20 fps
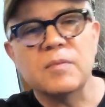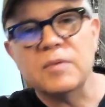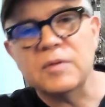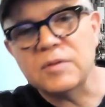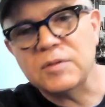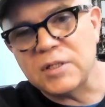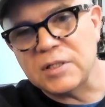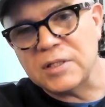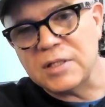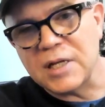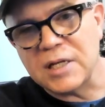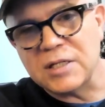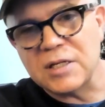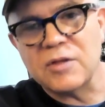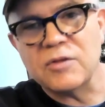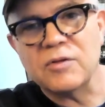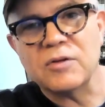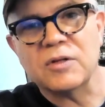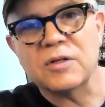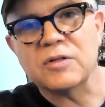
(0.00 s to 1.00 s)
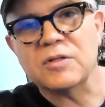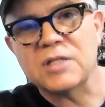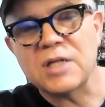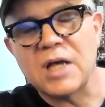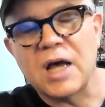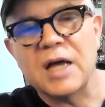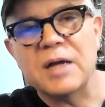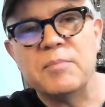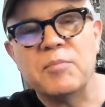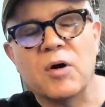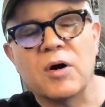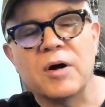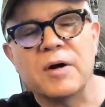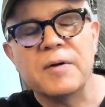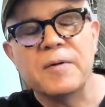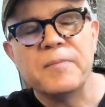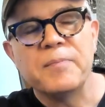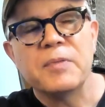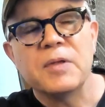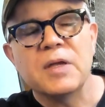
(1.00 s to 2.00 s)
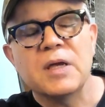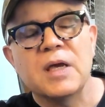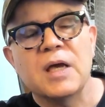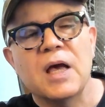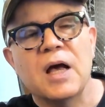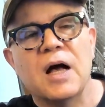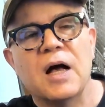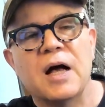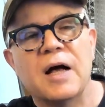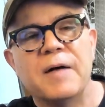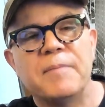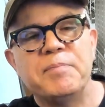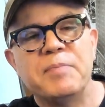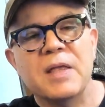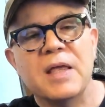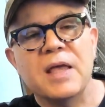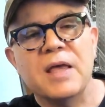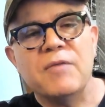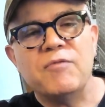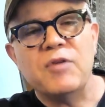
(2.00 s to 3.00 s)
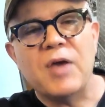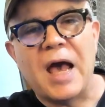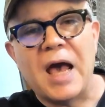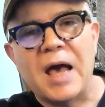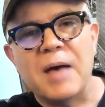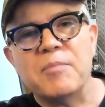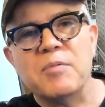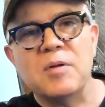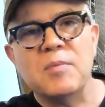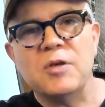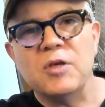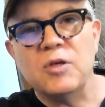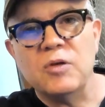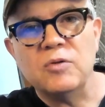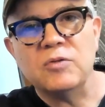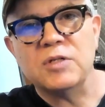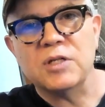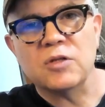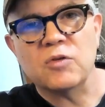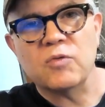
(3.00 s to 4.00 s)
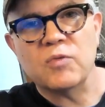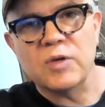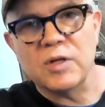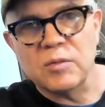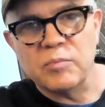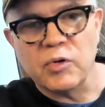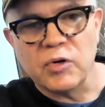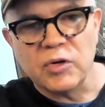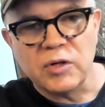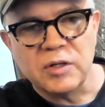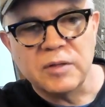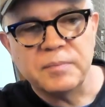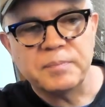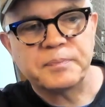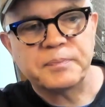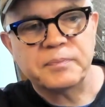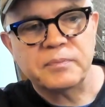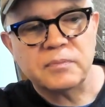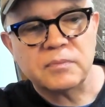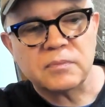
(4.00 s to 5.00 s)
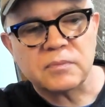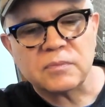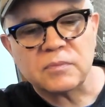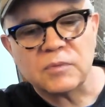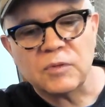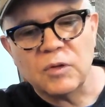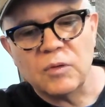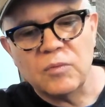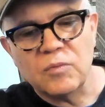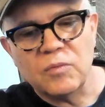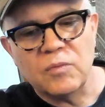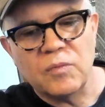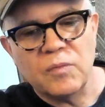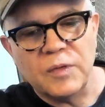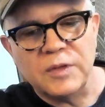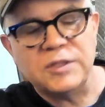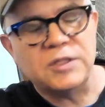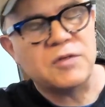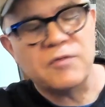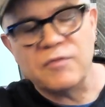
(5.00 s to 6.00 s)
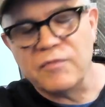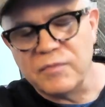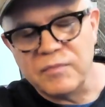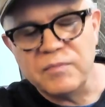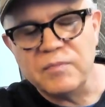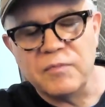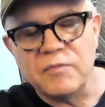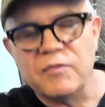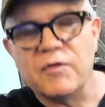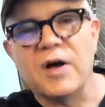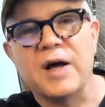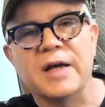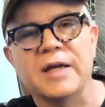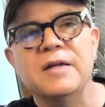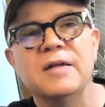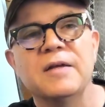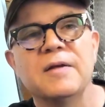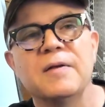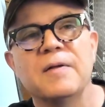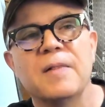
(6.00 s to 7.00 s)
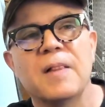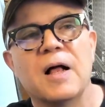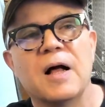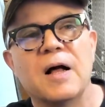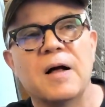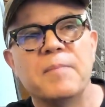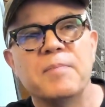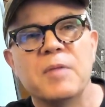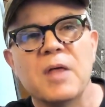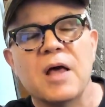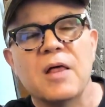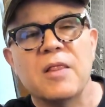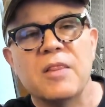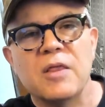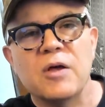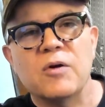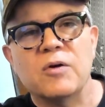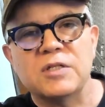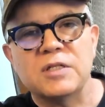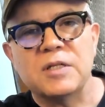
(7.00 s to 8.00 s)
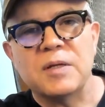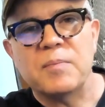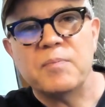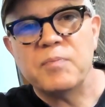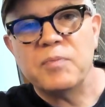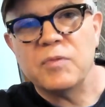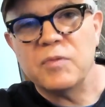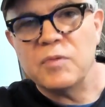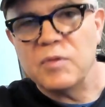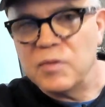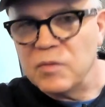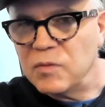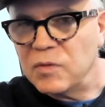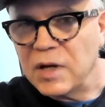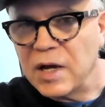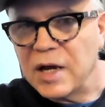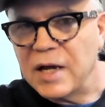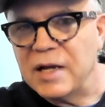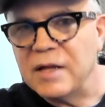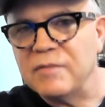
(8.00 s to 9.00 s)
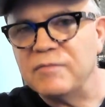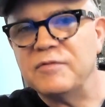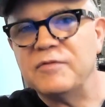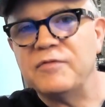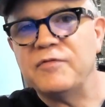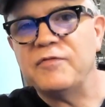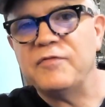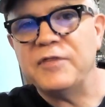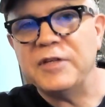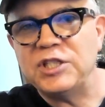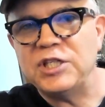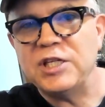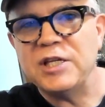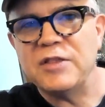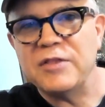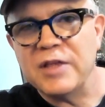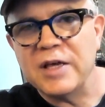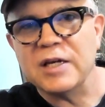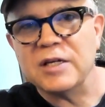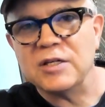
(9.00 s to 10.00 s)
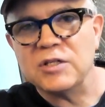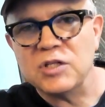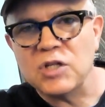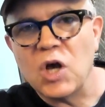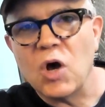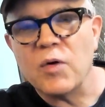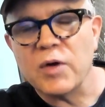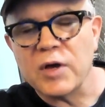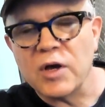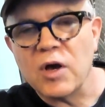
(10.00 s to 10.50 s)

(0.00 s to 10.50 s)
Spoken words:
just as another little sidebar, if you happen to be using the real book, which is fine, there are some kind of fishy things going